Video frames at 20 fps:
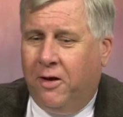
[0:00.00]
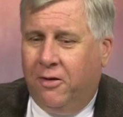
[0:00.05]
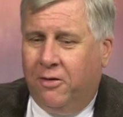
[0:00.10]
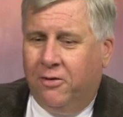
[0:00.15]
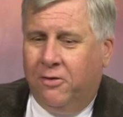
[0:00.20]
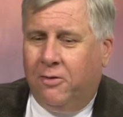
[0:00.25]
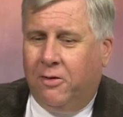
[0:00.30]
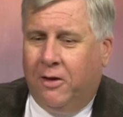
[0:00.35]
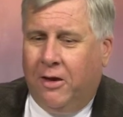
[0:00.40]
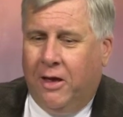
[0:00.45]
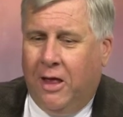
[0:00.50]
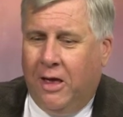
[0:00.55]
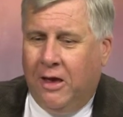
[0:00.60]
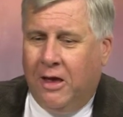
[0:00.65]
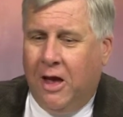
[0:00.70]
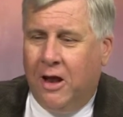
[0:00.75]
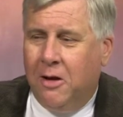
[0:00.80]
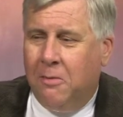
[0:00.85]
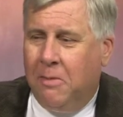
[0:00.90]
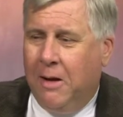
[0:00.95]
it's like
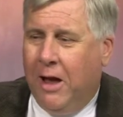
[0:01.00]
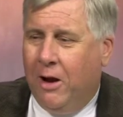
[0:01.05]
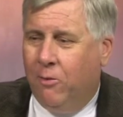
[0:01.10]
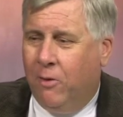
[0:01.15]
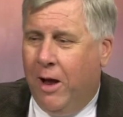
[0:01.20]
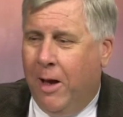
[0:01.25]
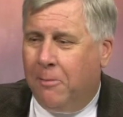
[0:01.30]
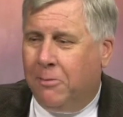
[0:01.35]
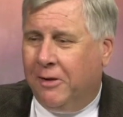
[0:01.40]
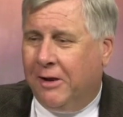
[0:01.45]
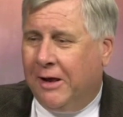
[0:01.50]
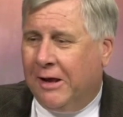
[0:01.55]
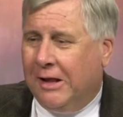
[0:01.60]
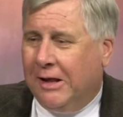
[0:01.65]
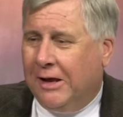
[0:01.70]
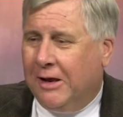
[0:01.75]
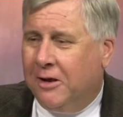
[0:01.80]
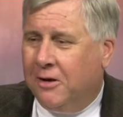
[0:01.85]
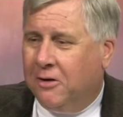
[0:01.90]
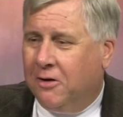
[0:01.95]
gotten a bad rap
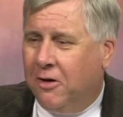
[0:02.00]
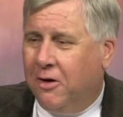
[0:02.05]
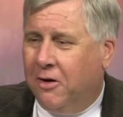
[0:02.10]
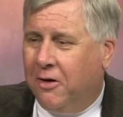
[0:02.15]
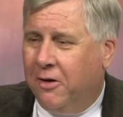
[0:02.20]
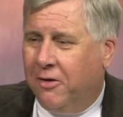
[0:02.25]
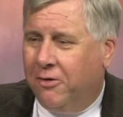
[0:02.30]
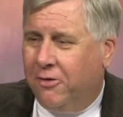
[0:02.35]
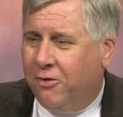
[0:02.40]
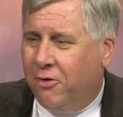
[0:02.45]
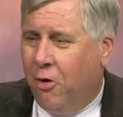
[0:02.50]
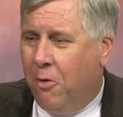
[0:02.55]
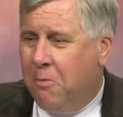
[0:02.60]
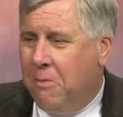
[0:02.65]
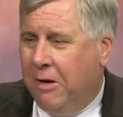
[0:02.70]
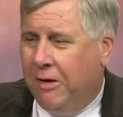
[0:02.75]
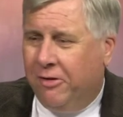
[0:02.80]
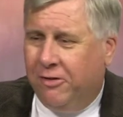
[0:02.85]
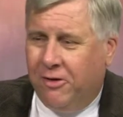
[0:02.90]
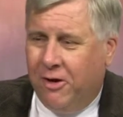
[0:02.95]
lately because it's all
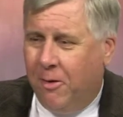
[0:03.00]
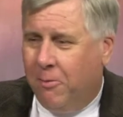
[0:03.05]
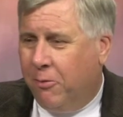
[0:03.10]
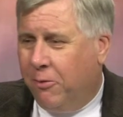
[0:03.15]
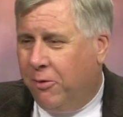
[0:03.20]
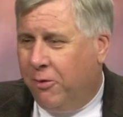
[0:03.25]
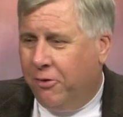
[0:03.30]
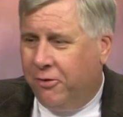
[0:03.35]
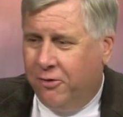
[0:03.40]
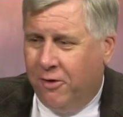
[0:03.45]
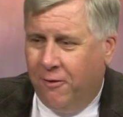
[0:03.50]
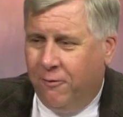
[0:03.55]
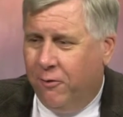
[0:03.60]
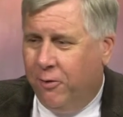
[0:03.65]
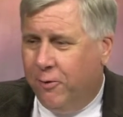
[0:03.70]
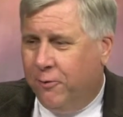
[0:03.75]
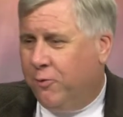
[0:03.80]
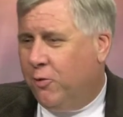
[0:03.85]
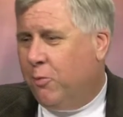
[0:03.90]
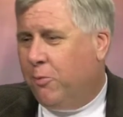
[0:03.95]
mixed up with the stuff with
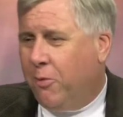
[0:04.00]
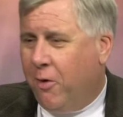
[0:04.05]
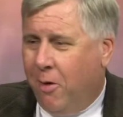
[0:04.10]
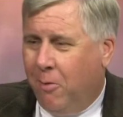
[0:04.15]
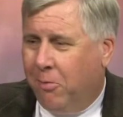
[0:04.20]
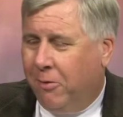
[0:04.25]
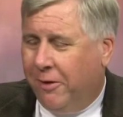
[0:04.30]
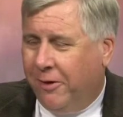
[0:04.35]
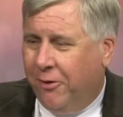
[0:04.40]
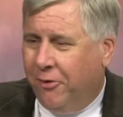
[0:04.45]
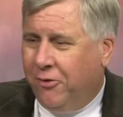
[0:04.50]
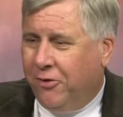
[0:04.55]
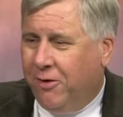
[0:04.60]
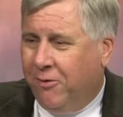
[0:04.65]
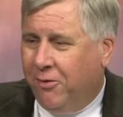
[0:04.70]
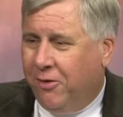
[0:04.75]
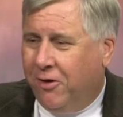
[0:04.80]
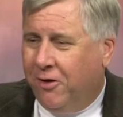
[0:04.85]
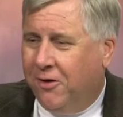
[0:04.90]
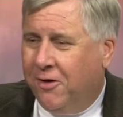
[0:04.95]
the football players and
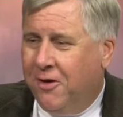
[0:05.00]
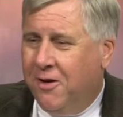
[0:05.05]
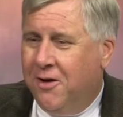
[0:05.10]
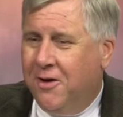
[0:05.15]
everything.